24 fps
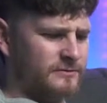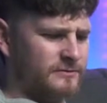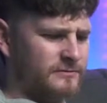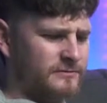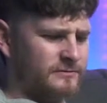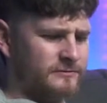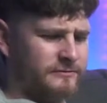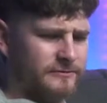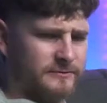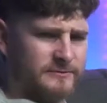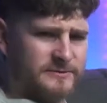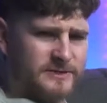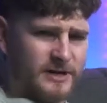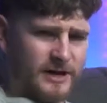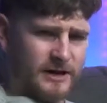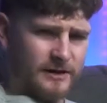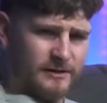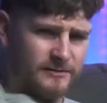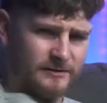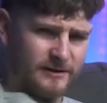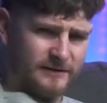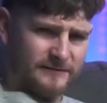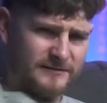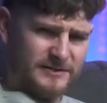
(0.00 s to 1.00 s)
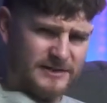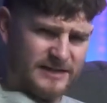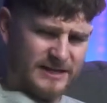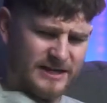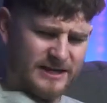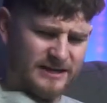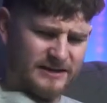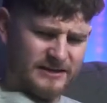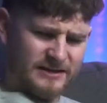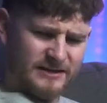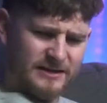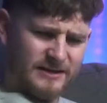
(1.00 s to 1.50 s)
from Tyler I've
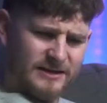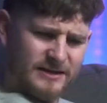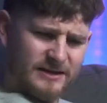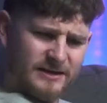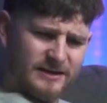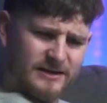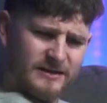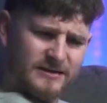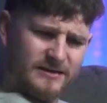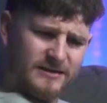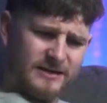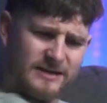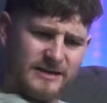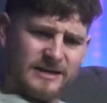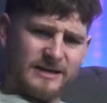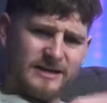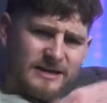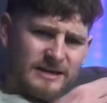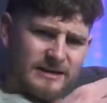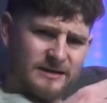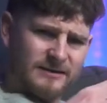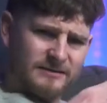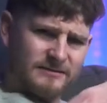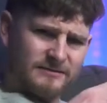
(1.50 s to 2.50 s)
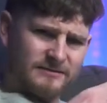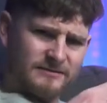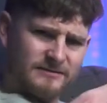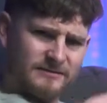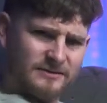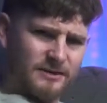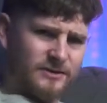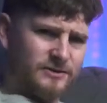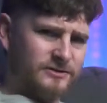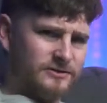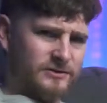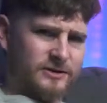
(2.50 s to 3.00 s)
seen that he
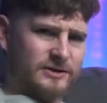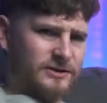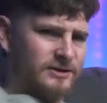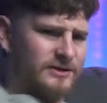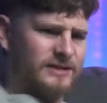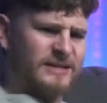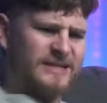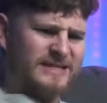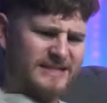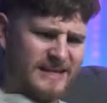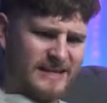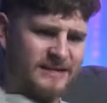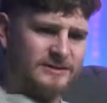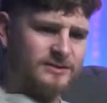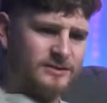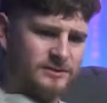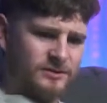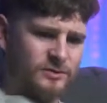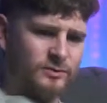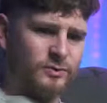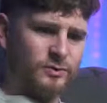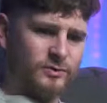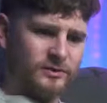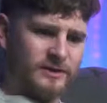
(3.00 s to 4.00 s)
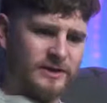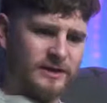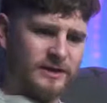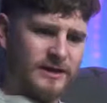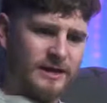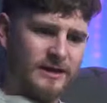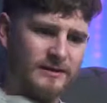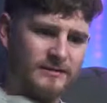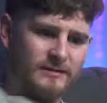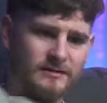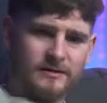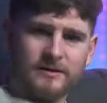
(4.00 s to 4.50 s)
says to do all
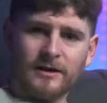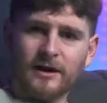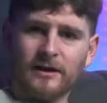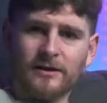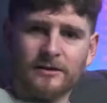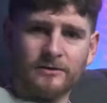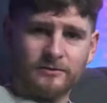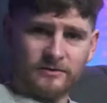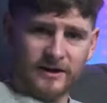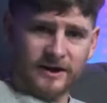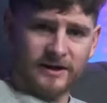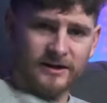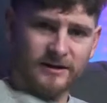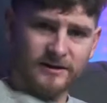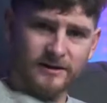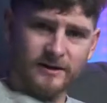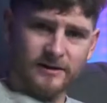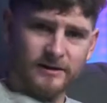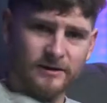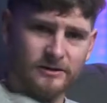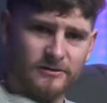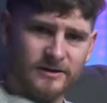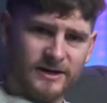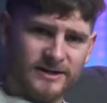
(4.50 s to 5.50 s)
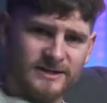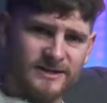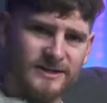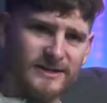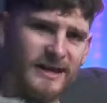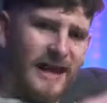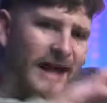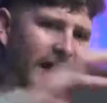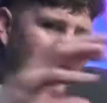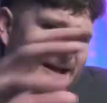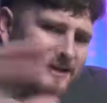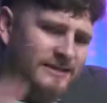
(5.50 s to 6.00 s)
the color grading, color
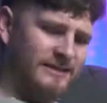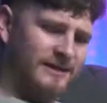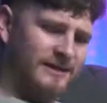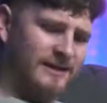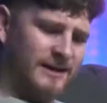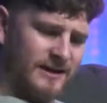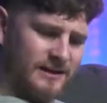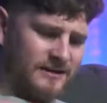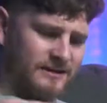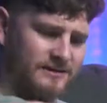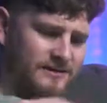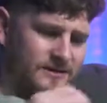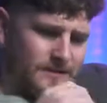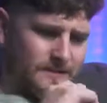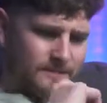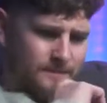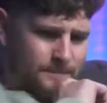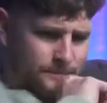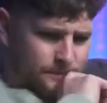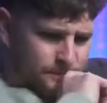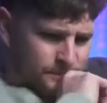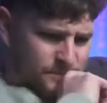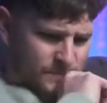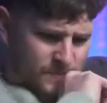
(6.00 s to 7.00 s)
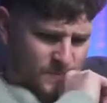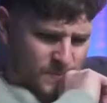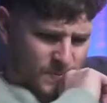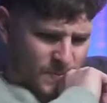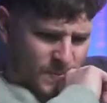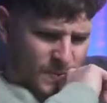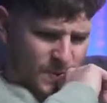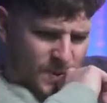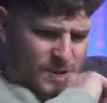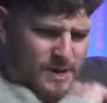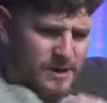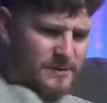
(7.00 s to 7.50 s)
correcting at the end.
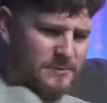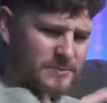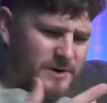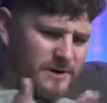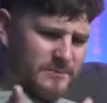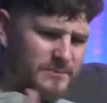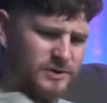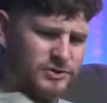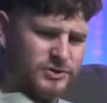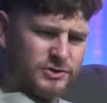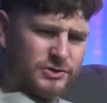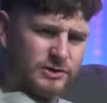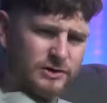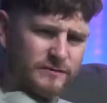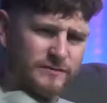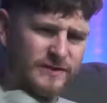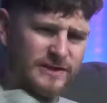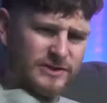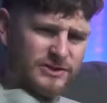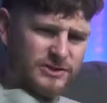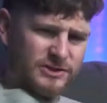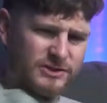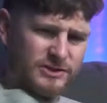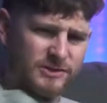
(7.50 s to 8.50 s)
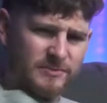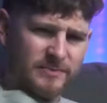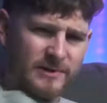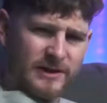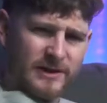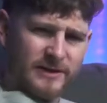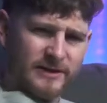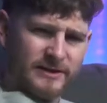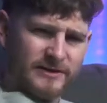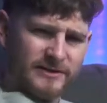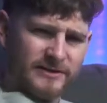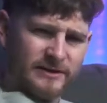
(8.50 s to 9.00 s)
But I'm not sure if he's just
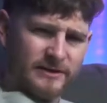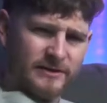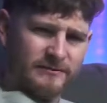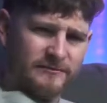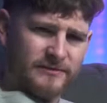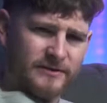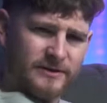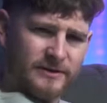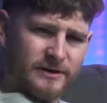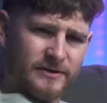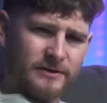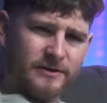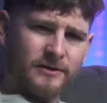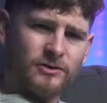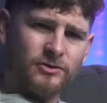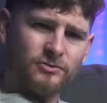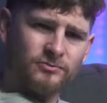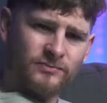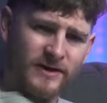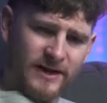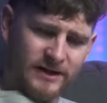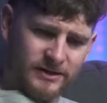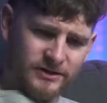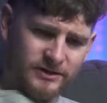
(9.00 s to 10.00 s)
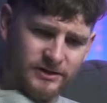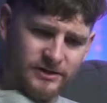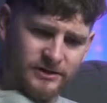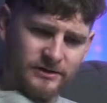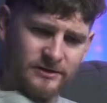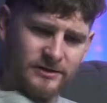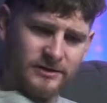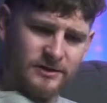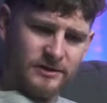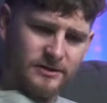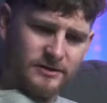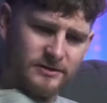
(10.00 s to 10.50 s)
applying his LUT for color
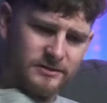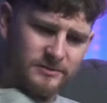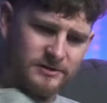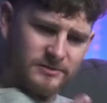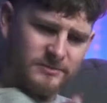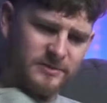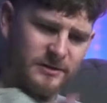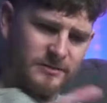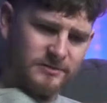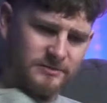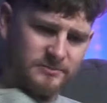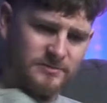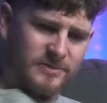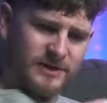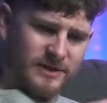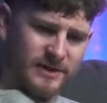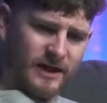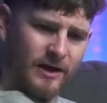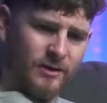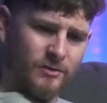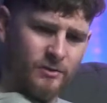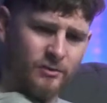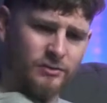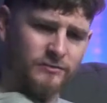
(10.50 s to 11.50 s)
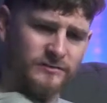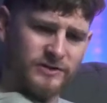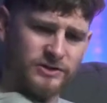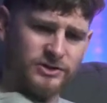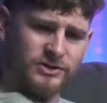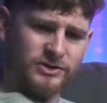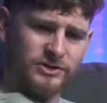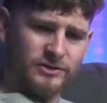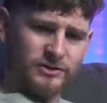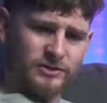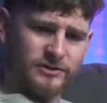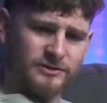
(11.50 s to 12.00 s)
correction to be able to pick out all of his
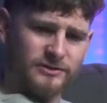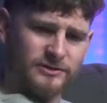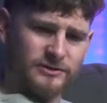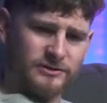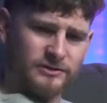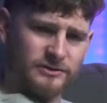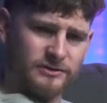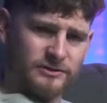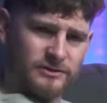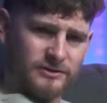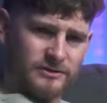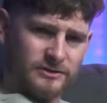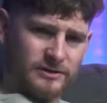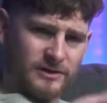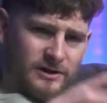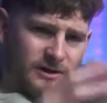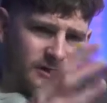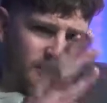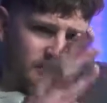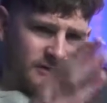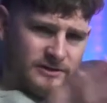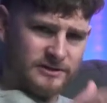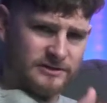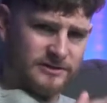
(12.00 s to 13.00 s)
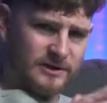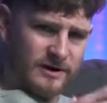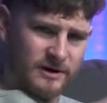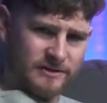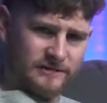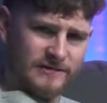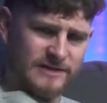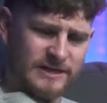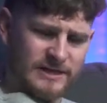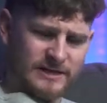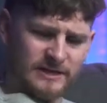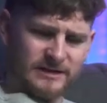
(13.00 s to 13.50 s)
shots at the start of
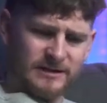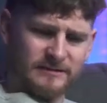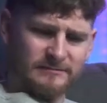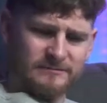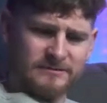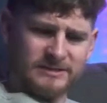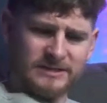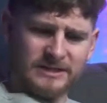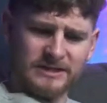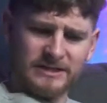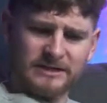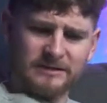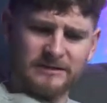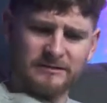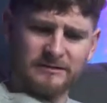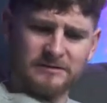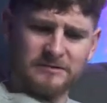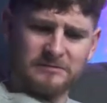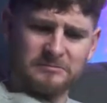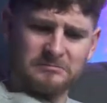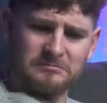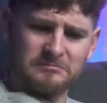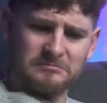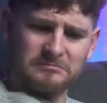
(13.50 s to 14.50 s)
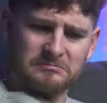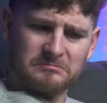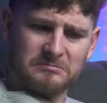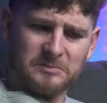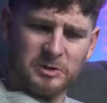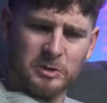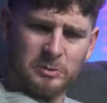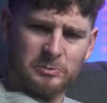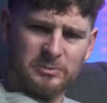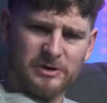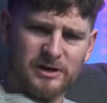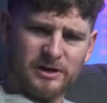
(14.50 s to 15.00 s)
his editing
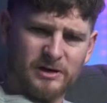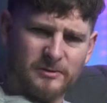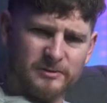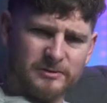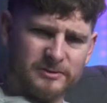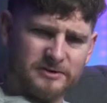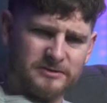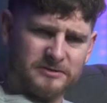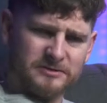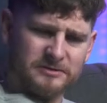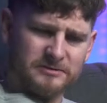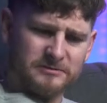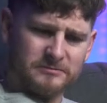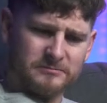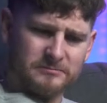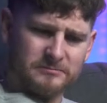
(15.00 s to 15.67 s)
on purpose.